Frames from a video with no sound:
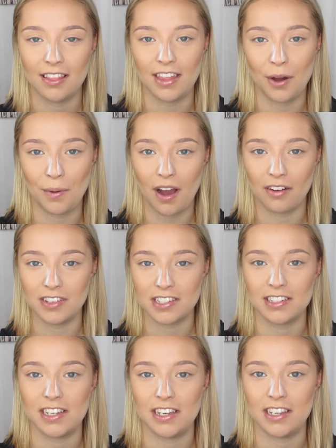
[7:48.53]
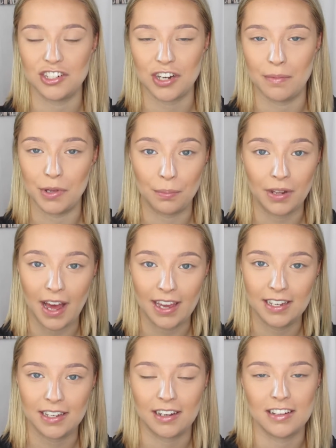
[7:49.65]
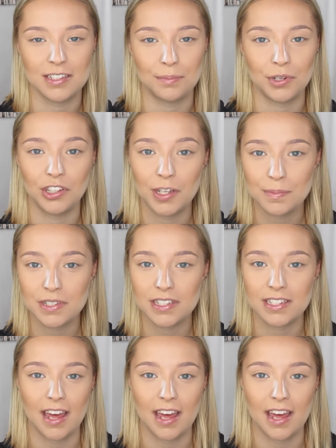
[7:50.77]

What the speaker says: That way, obviously, each time you apply it, it cuts up your lips,